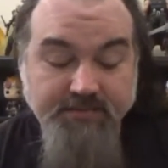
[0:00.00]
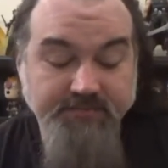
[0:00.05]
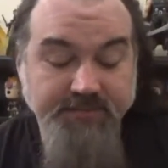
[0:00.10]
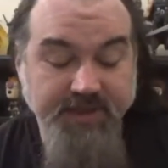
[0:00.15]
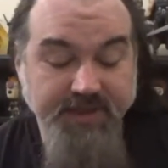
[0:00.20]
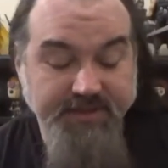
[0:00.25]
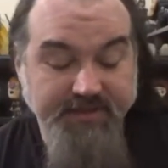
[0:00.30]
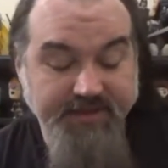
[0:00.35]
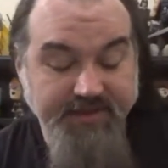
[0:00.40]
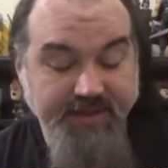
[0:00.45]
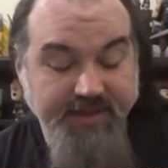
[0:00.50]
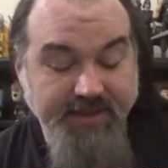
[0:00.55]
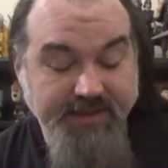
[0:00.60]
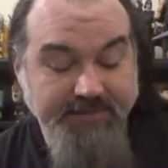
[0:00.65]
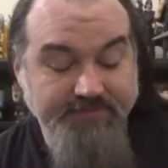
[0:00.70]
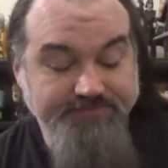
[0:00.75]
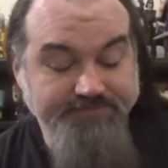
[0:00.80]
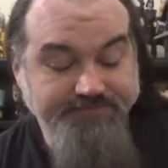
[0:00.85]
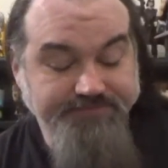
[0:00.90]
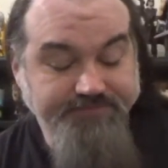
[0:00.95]
But
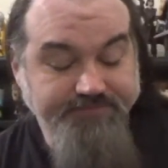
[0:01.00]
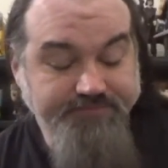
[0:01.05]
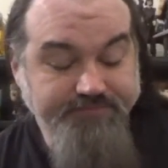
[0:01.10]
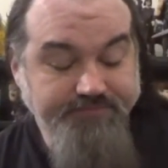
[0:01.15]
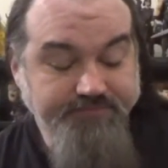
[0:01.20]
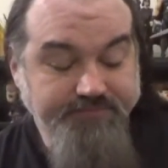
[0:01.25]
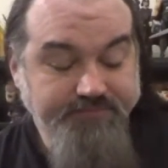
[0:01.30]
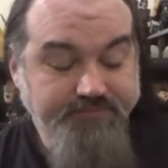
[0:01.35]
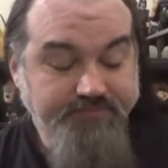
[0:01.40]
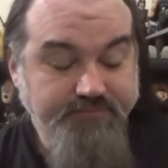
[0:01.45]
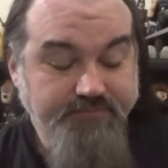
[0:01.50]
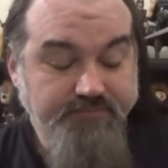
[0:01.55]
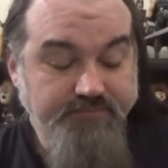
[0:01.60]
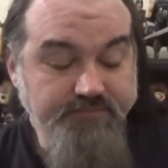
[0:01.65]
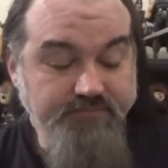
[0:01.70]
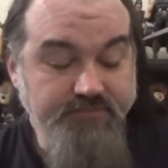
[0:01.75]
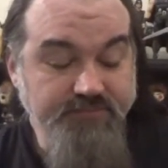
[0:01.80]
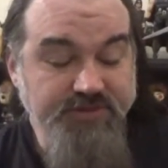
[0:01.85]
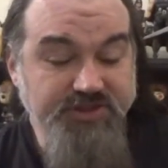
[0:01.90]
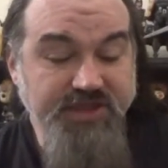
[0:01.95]

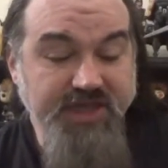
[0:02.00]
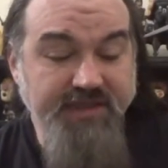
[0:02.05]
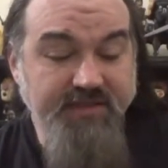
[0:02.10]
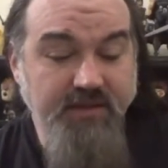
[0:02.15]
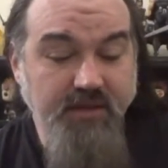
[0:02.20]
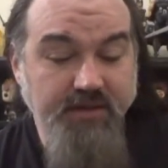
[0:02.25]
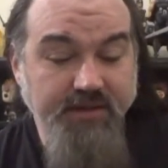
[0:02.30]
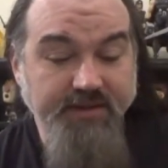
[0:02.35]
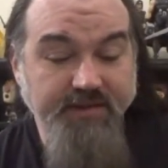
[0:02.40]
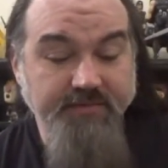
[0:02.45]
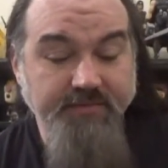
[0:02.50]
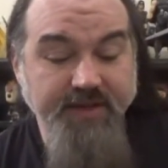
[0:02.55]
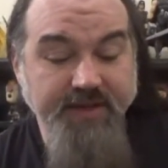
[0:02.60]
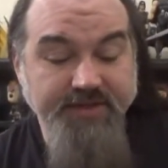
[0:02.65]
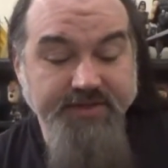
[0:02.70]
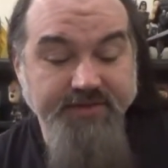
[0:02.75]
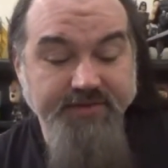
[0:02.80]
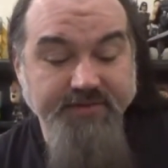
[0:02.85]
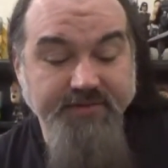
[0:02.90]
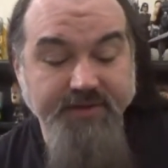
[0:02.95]
Chakradar
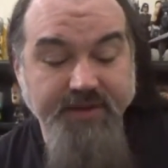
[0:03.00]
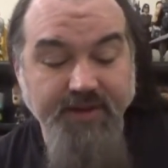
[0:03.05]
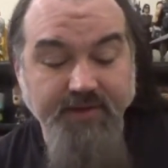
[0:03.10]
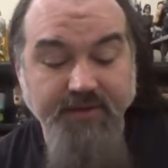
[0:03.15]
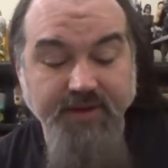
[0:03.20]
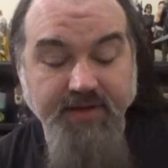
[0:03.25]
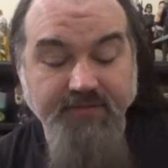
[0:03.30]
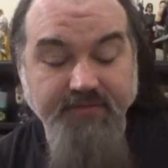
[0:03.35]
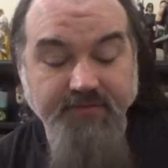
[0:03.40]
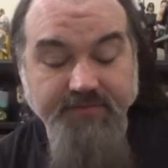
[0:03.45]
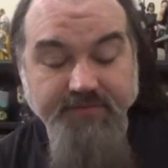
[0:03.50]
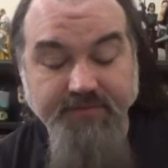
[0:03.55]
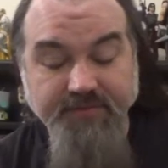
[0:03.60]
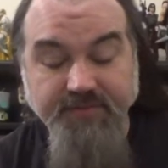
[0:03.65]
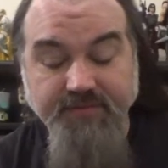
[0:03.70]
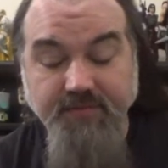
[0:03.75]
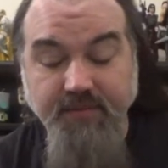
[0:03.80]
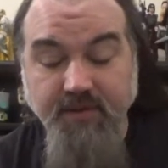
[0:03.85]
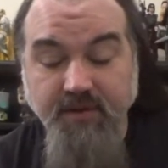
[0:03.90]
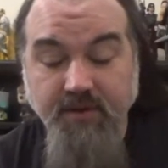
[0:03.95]
manages to get away from
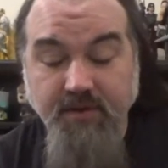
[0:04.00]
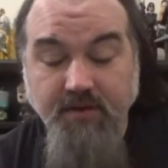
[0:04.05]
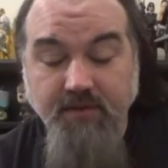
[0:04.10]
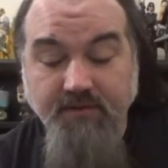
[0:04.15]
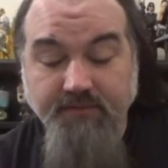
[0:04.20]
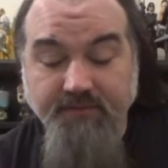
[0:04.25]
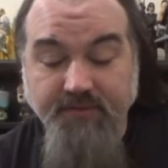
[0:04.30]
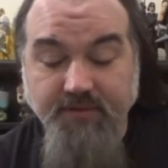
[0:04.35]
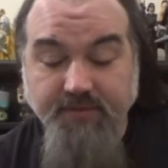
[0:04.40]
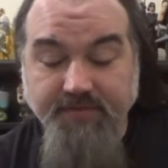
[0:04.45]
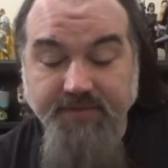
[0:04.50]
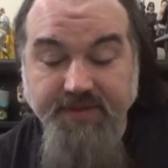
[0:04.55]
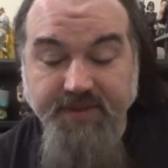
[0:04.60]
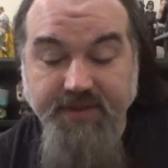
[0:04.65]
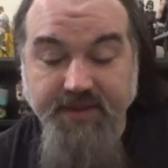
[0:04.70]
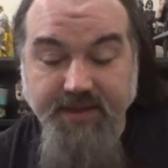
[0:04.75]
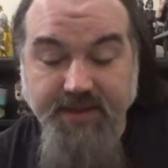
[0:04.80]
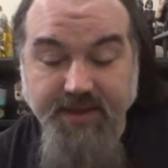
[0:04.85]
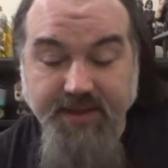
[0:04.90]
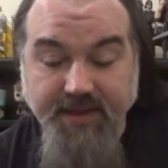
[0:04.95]

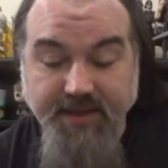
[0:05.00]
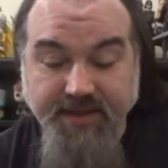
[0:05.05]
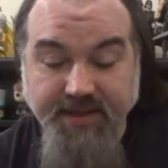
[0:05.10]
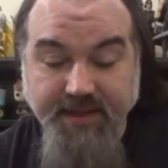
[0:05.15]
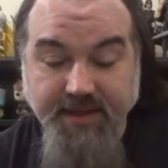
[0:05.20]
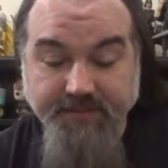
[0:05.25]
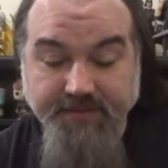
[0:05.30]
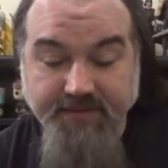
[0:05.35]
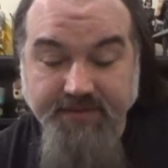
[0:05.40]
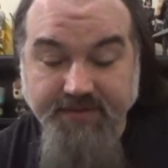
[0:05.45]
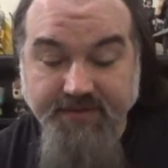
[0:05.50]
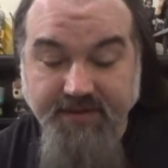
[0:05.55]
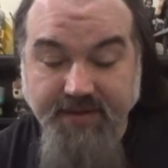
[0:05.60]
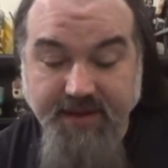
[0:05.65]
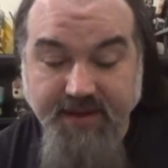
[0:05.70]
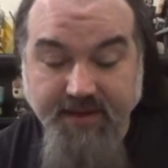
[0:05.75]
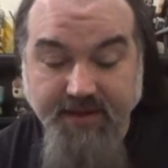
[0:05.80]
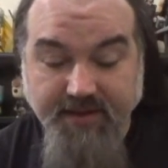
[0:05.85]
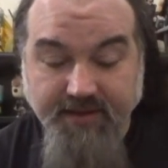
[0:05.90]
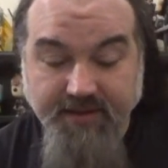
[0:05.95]
the campus,
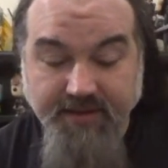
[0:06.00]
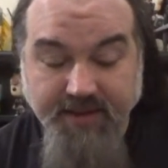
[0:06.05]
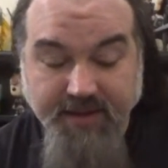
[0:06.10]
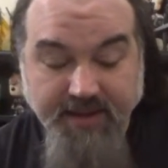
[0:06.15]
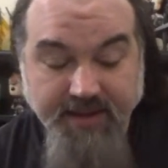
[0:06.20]
and